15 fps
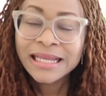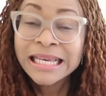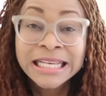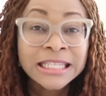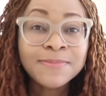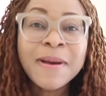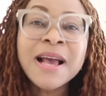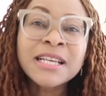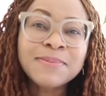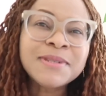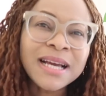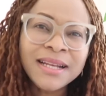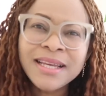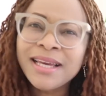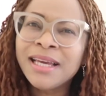
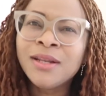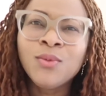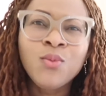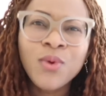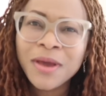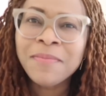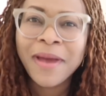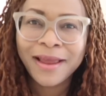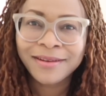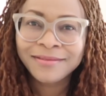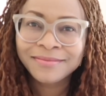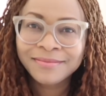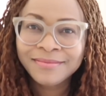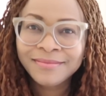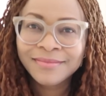especially in women.
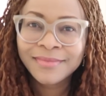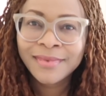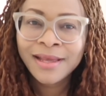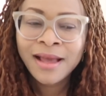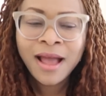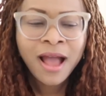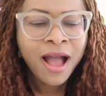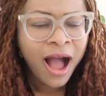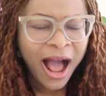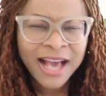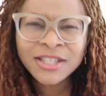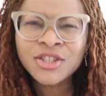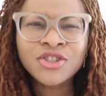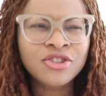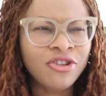
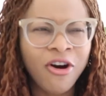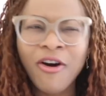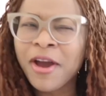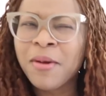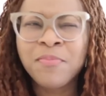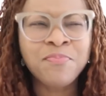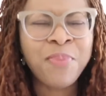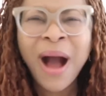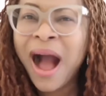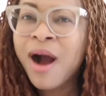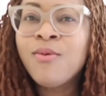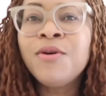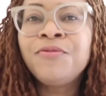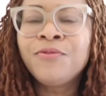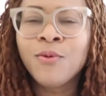I saw a
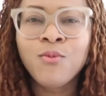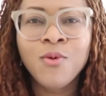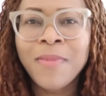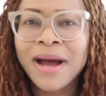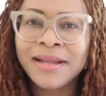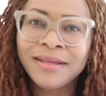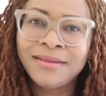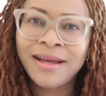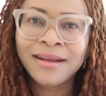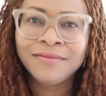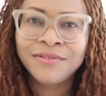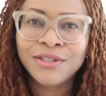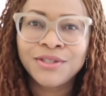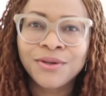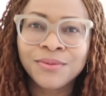powerful woman in
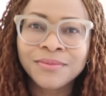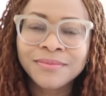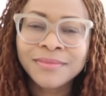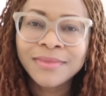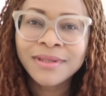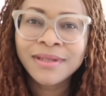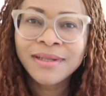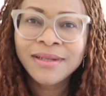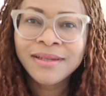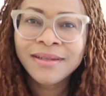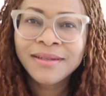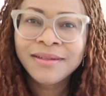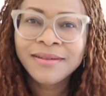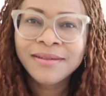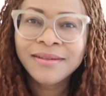that video.
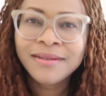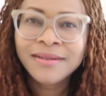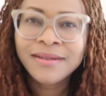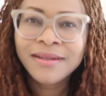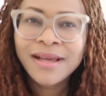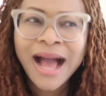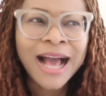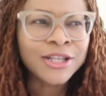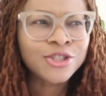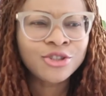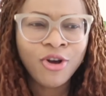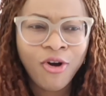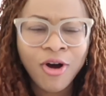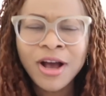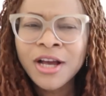I
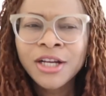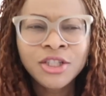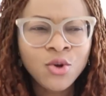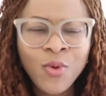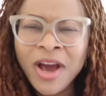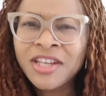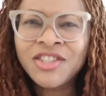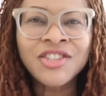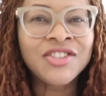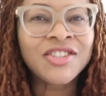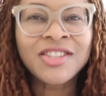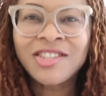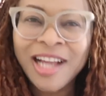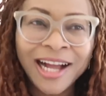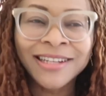saw the way she's
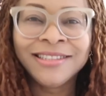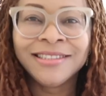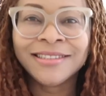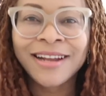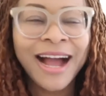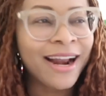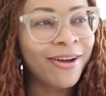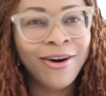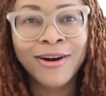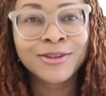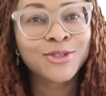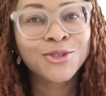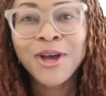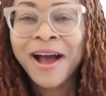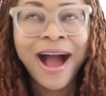standing and her,
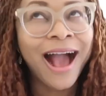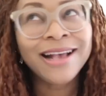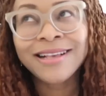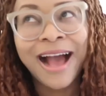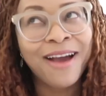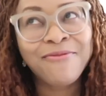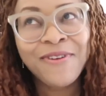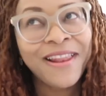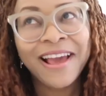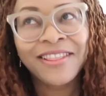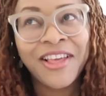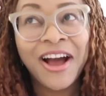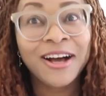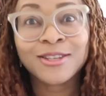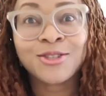I, I feel
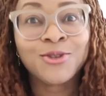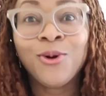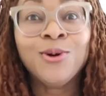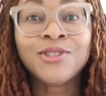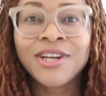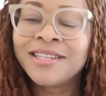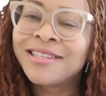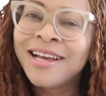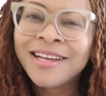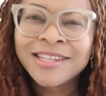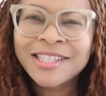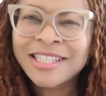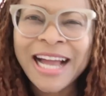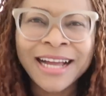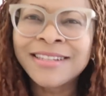like there are soldiers
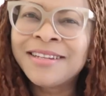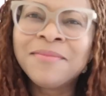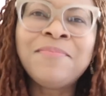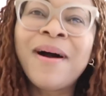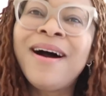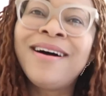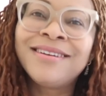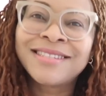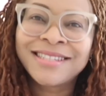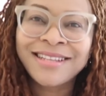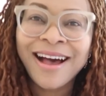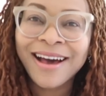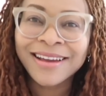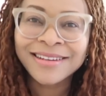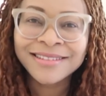standing by her
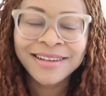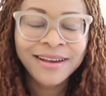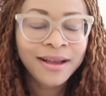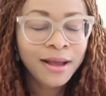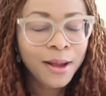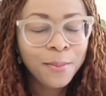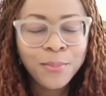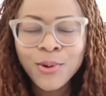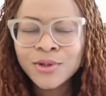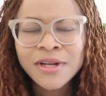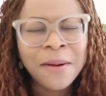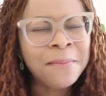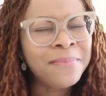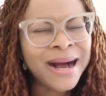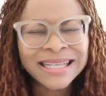side put
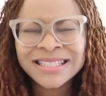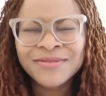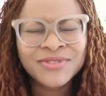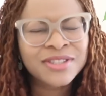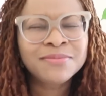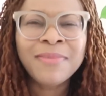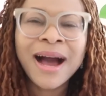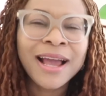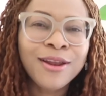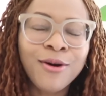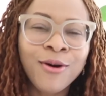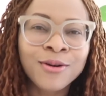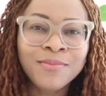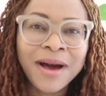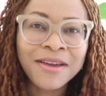a massive
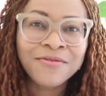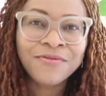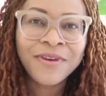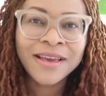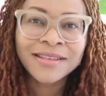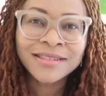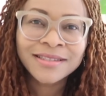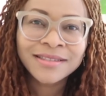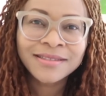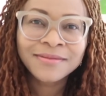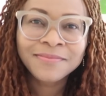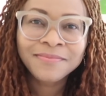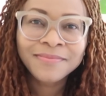smile on my face.